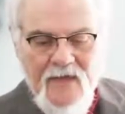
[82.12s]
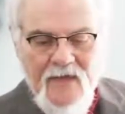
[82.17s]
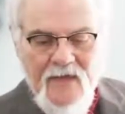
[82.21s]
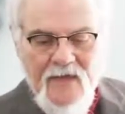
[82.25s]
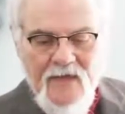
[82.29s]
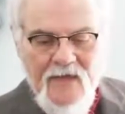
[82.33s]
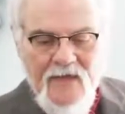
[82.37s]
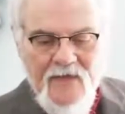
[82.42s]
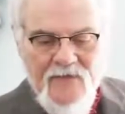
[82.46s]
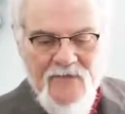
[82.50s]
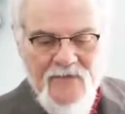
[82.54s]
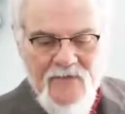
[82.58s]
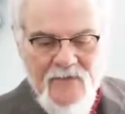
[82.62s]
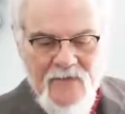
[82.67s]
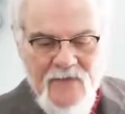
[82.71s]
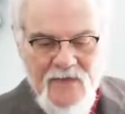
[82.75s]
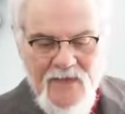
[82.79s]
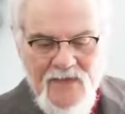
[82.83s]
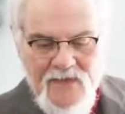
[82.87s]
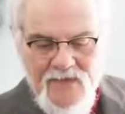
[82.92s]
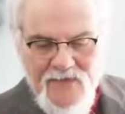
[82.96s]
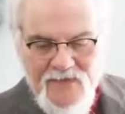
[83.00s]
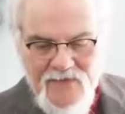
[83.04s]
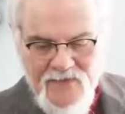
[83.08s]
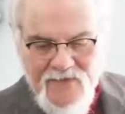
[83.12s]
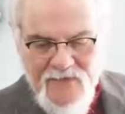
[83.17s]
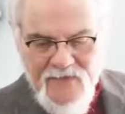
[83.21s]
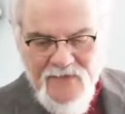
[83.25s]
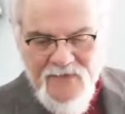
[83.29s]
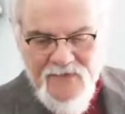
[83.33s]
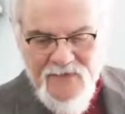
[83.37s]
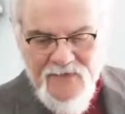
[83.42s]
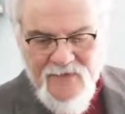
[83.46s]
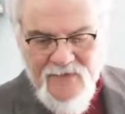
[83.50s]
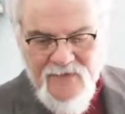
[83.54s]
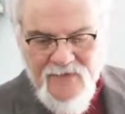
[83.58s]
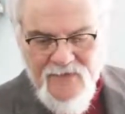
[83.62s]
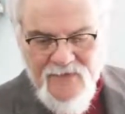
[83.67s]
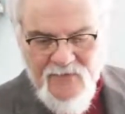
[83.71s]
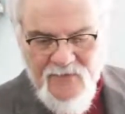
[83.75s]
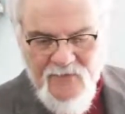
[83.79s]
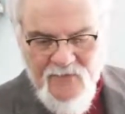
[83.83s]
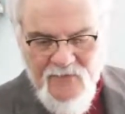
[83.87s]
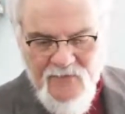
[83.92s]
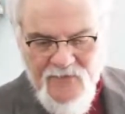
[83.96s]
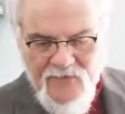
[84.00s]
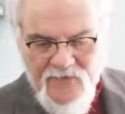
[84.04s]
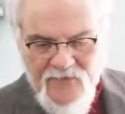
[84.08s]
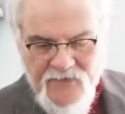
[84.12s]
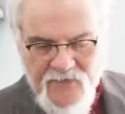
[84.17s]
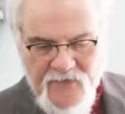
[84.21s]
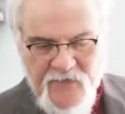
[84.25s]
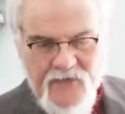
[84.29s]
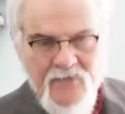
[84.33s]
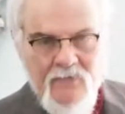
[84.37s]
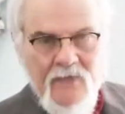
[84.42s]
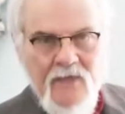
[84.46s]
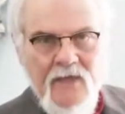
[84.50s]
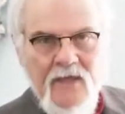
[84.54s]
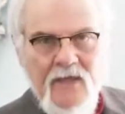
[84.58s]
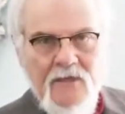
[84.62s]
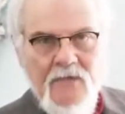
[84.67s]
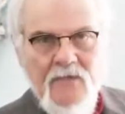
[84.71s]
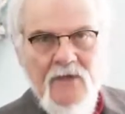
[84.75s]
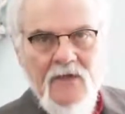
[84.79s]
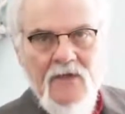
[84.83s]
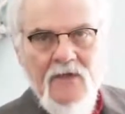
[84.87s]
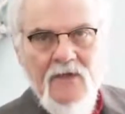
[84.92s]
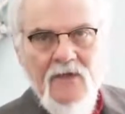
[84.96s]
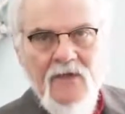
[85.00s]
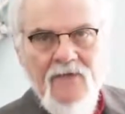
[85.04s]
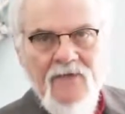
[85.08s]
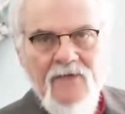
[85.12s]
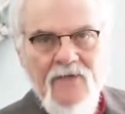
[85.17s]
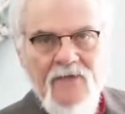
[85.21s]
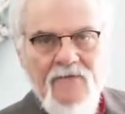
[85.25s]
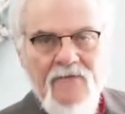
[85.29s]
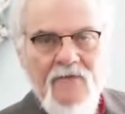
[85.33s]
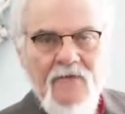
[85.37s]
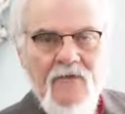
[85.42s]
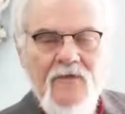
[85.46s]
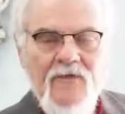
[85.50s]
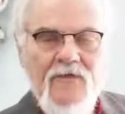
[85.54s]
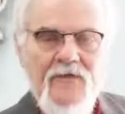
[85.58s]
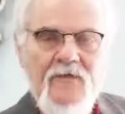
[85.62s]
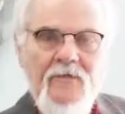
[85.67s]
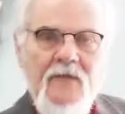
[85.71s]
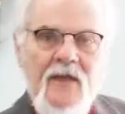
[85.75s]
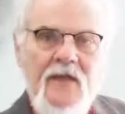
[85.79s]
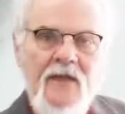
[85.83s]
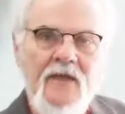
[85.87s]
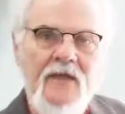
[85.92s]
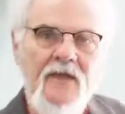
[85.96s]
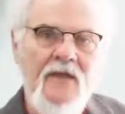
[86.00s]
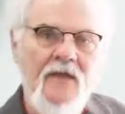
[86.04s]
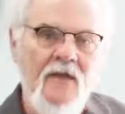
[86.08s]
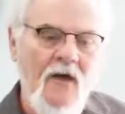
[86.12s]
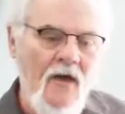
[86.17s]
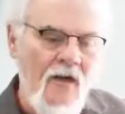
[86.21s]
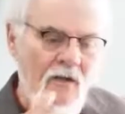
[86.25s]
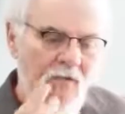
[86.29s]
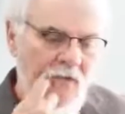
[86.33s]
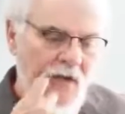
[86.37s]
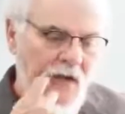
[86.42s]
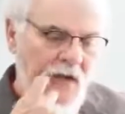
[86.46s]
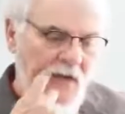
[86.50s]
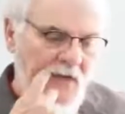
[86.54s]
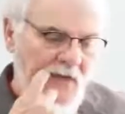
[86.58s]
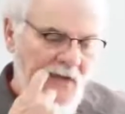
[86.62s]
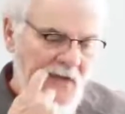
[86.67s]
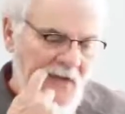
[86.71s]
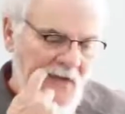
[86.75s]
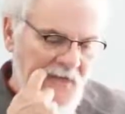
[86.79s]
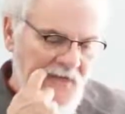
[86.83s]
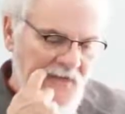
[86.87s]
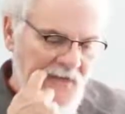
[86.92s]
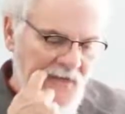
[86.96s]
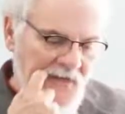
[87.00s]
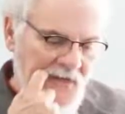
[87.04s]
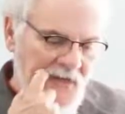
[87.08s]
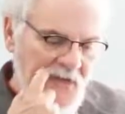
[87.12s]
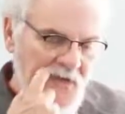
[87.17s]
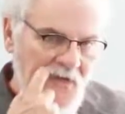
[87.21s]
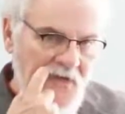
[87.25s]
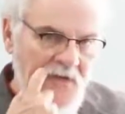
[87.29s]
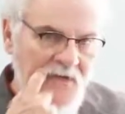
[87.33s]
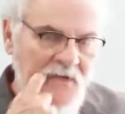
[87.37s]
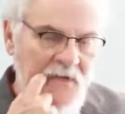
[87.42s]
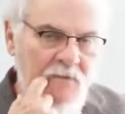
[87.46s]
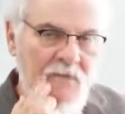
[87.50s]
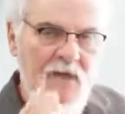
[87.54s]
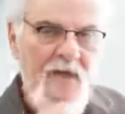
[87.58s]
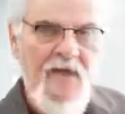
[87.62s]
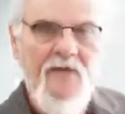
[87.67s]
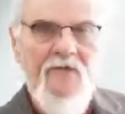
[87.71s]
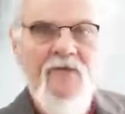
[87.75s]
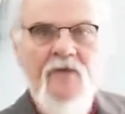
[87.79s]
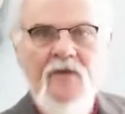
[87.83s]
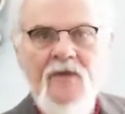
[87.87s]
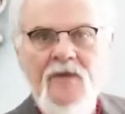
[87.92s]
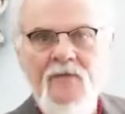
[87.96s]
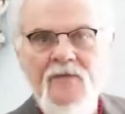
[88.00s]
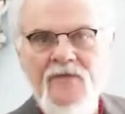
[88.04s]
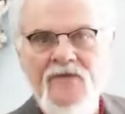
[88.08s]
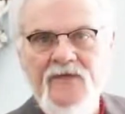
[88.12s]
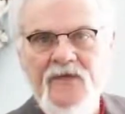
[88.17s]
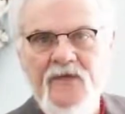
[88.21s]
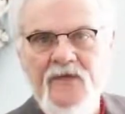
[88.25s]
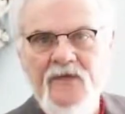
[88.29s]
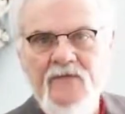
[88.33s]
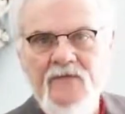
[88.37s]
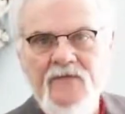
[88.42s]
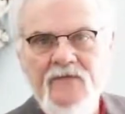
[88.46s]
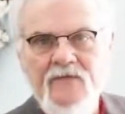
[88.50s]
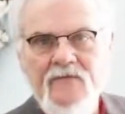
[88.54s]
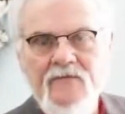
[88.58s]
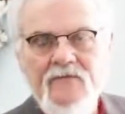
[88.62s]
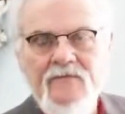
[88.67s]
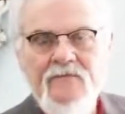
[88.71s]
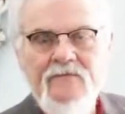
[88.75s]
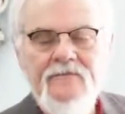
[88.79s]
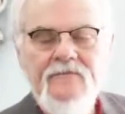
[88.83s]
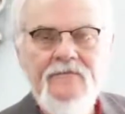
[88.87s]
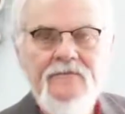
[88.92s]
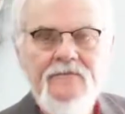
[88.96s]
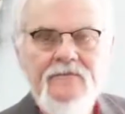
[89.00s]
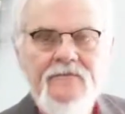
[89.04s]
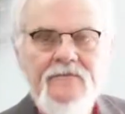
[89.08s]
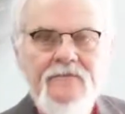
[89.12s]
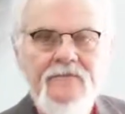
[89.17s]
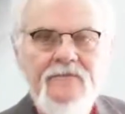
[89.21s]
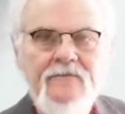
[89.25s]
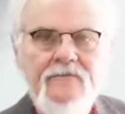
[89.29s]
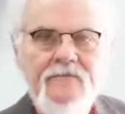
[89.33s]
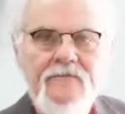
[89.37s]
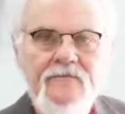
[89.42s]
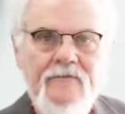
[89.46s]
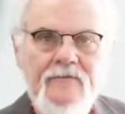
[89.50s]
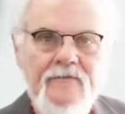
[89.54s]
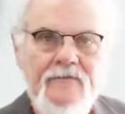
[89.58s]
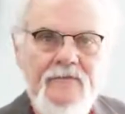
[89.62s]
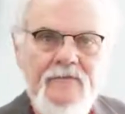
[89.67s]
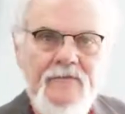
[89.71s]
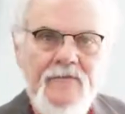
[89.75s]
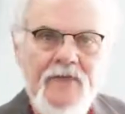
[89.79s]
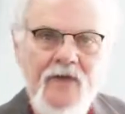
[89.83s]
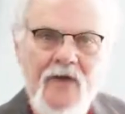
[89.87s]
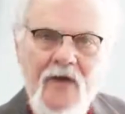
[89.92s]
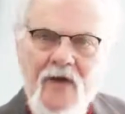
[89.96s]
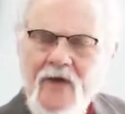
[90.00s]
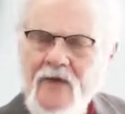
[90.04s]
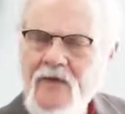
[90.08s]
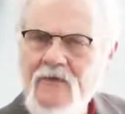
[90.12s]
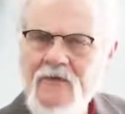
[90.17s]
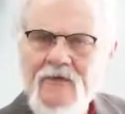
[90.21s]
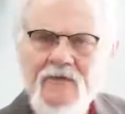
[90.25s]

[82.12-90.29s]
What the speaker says: It's amazing the provision He's made, because He first made it not about us and others. He made it for Himself. God, who is